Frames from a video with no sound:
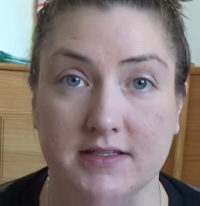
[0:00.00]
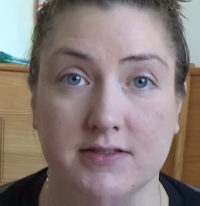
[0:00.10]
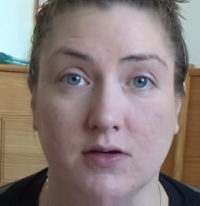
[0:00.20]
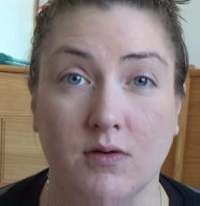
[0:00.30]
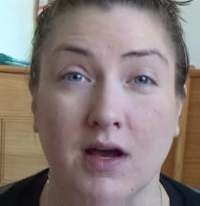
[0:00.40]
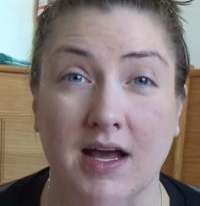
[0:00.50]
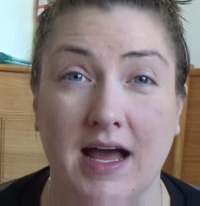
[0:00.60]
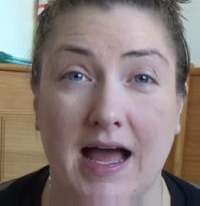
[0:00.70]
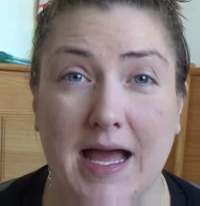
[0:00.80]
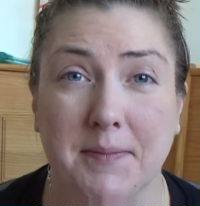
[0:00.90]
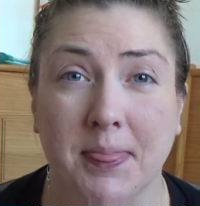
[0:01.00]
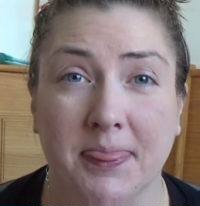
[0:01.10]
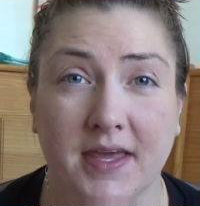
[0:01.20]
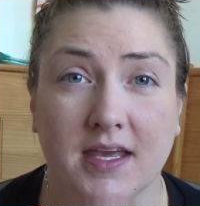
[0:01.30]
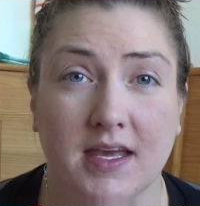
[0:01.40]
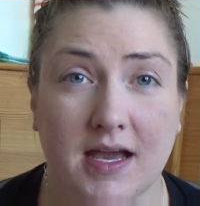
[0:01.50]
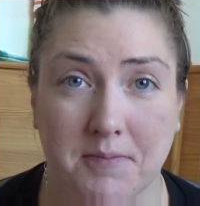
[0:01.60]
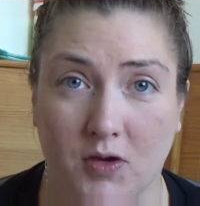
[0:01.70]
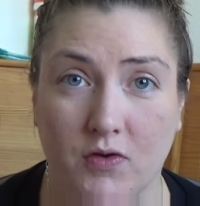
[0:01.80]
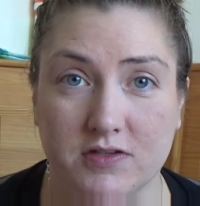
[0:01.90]
So I'm thinking
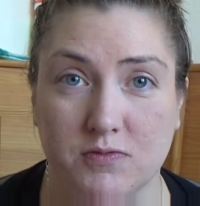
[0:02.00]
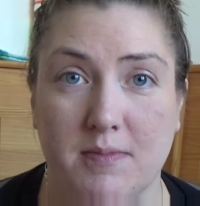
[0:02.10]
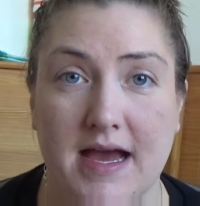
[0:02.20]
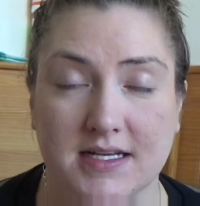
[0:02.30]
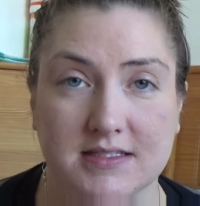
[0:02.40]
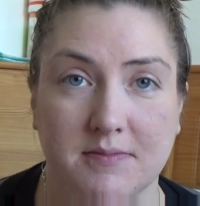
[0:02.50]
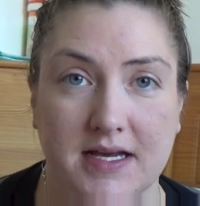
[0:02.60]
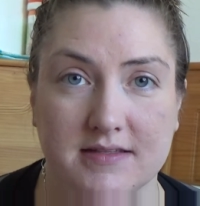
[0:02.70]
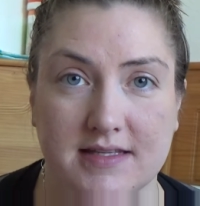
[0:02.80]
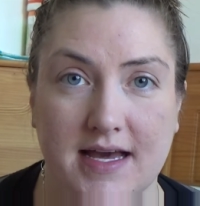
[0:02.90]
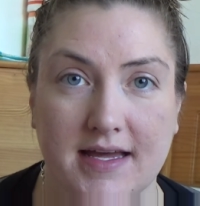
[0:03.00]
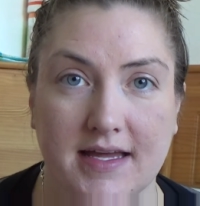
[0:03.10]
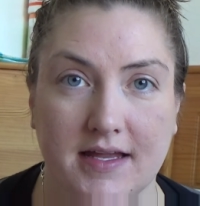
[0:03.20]
I'm going to maximize that,